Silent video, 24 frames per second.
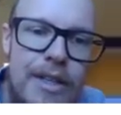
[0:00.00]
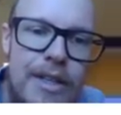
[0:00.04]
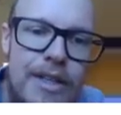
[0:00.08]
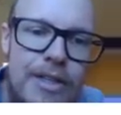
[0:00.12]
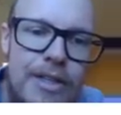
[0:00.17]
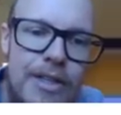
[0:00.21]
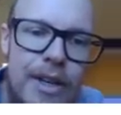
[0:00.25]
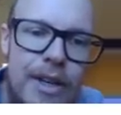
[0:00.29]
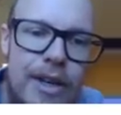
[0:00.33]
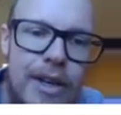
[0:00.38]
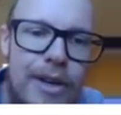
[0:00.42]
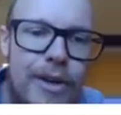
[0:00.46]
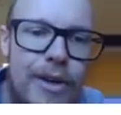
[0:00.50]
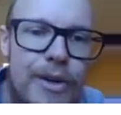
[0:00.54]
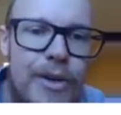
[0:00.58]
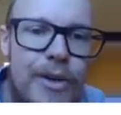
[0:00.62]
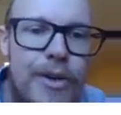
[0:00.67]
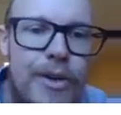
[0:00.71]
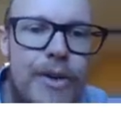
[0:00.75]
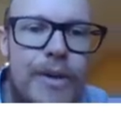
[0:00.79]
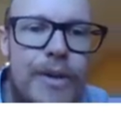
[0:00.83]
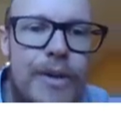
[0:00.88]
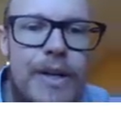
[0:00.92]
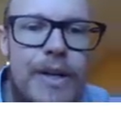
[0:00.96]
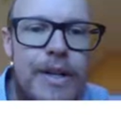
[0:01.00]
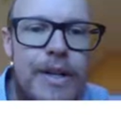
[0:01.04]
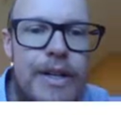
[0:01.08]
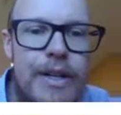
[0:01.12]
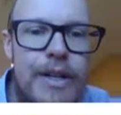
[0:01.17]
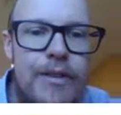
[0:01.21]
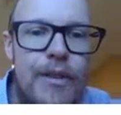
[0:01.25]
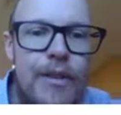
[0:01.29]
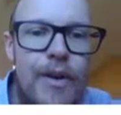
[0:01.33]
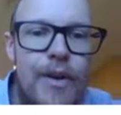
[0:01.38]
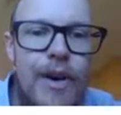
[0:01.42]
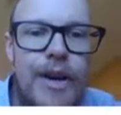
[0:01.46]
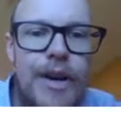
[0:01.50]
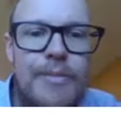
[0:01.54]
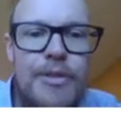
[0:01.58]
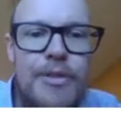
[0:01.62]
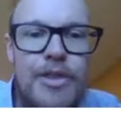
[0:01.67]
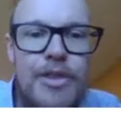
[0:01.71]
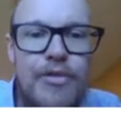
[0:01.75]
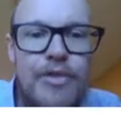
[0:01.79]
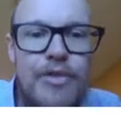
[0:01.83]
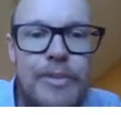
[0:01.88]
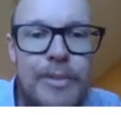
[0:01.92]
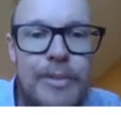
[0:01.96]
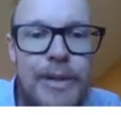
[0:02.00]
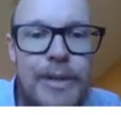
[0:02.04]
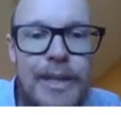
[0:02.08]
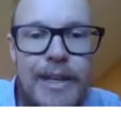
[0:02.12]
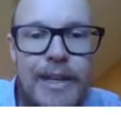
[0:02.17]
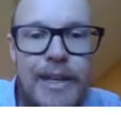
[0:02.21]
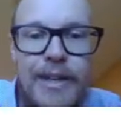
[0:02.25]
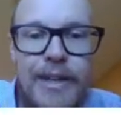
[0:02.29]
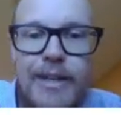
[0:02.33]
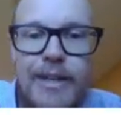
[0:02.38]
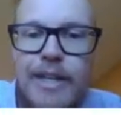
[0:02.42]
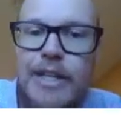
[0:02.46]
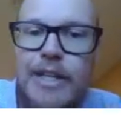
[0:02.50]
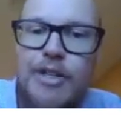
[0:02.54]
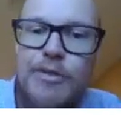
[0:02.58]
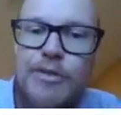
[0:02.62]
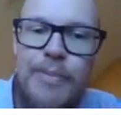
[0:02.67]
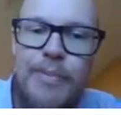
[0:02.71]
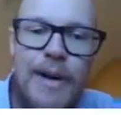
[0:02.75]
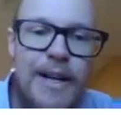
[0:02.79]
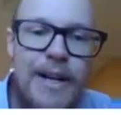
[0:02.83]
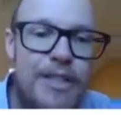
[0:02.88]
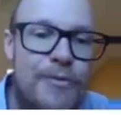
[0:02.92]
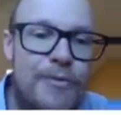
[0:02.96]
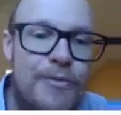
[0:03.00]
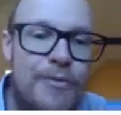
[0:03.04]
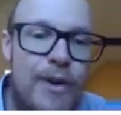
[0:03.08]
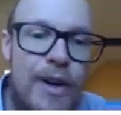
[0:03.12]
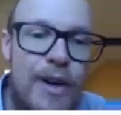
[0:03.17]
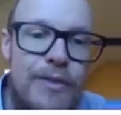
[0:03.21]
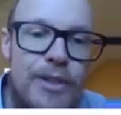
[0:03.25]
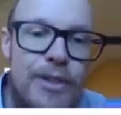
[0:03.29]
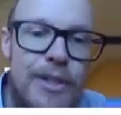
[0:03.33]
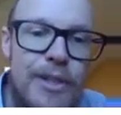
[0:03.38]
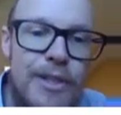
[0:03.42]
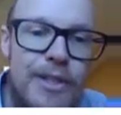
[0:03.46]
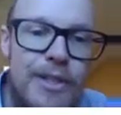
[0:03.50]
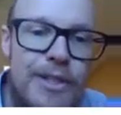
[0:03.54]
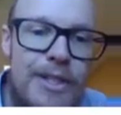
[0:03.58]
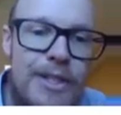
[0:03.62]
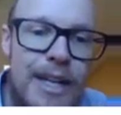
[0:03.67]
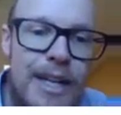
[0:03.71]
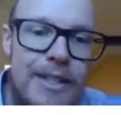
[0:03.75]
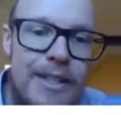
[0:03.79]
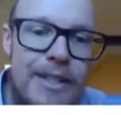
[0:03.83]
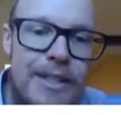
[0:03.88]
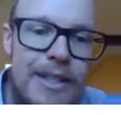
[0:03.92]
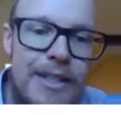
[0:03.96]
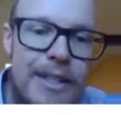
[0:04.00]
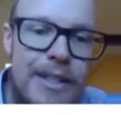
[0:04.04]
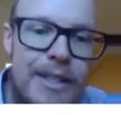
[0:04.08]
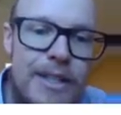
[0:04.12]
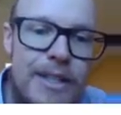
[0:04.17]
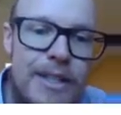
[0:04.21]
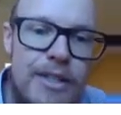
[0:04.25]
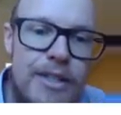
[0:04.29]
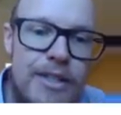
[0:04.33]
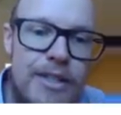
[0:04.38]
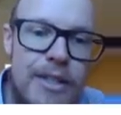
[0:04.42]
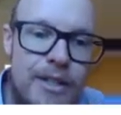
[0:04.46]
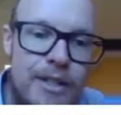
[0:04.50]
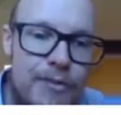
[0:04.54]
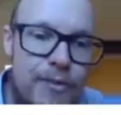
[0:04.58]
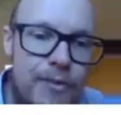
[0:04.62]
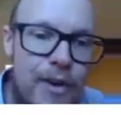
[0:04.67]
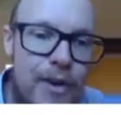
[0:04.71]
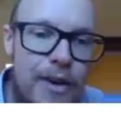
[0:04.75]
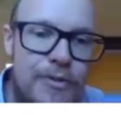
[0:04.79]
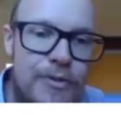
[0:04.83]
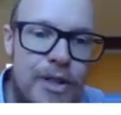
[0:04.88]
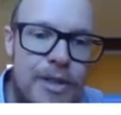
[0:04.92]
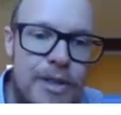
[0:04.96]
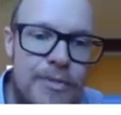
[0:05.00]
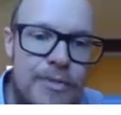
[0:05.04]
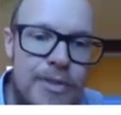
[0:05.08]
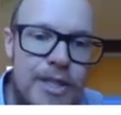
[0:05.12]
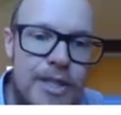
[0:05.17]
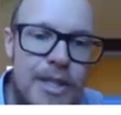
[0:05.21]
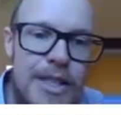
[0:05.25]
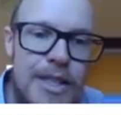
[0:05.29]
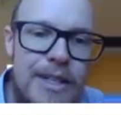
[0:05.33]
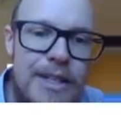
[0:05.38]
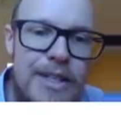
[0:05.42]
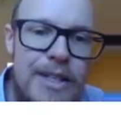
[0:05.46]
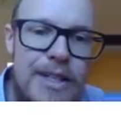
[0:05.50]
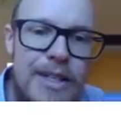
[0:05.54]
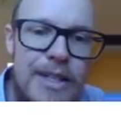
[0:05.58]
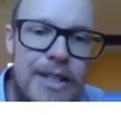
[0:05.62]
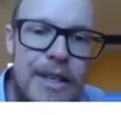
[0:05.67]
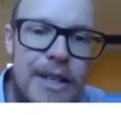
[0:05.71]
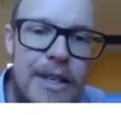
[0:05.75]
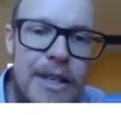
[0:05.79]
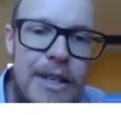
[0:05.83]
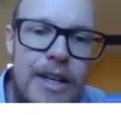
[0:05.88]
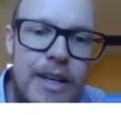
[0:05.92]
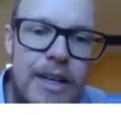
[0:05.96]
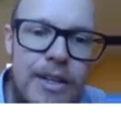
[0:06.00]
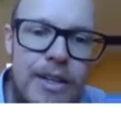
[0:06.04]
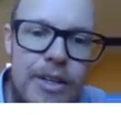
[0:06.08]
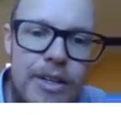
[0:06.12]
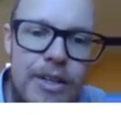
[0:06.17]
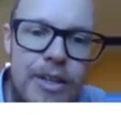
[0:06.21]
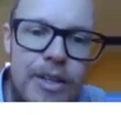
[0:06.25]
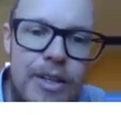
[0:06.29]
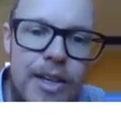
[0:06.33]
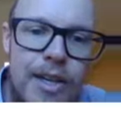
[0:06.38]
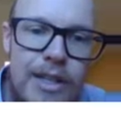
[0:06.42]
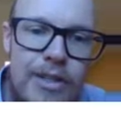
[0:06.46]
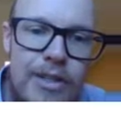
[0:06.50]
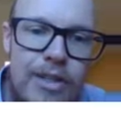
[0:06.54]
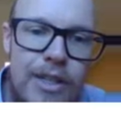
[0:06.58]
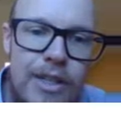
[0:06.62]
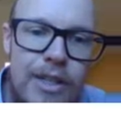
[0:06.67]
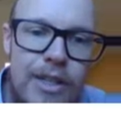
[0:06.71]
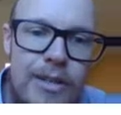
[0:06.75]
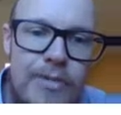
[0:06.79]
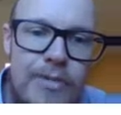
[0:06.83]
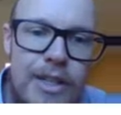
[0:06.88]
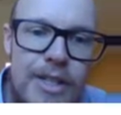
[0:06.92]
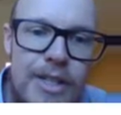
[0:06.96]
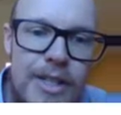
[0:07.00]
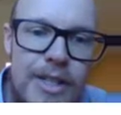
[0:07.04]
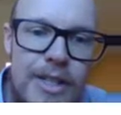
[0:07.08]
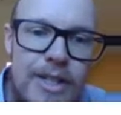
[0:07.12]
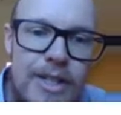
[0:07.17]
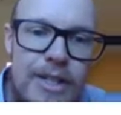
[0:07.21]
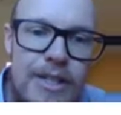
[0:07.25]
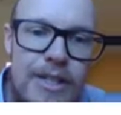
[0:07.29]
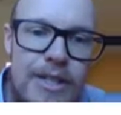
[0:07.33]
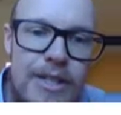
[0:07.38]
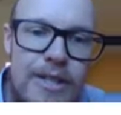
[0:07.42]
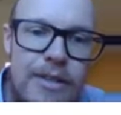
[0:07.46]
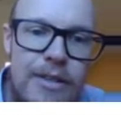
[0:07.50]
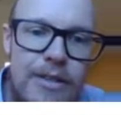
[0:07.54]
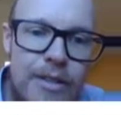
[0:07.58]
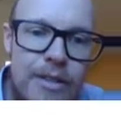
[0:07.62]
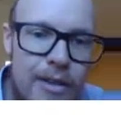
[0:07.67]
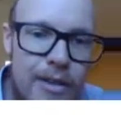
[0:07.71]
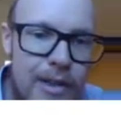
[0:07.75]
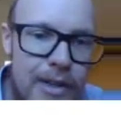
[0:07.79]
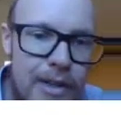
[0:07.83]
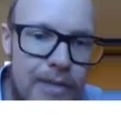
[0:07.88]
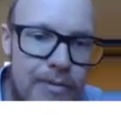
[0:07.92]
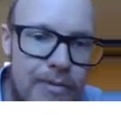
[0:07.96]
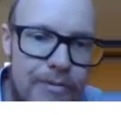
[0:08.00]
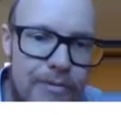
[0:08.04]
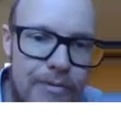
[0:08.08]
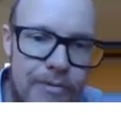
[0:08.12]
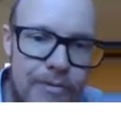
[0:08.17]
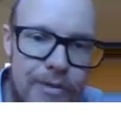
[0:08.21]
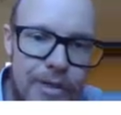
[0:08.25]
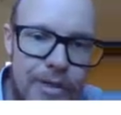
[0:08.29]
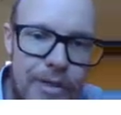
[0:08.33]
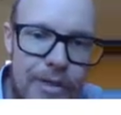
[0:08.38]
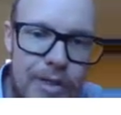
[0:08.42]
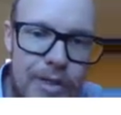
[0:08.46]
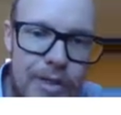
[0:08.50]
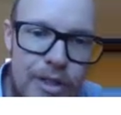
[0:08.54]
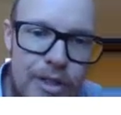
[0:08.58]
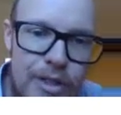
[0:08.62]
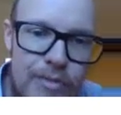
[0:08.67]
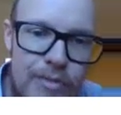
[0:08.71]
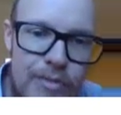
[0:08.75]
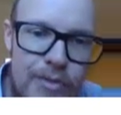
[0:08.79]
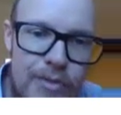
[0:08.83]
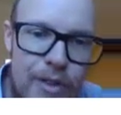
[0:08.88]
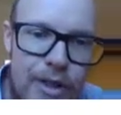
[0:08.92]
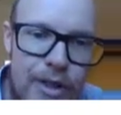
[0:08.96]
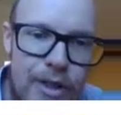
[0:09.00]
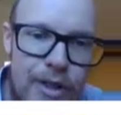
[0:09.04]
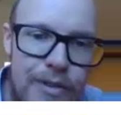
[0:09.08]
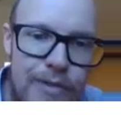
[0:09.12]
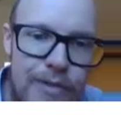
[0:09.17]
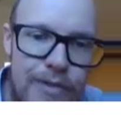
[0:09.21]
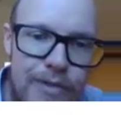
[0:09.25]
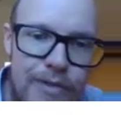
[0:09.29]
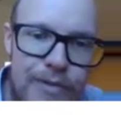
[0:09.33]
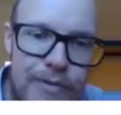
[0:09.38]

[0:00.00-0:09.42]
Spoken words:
So if I'm distributing and each part's $5, that's 5 times 6 to 9 times 6, 9 times 5.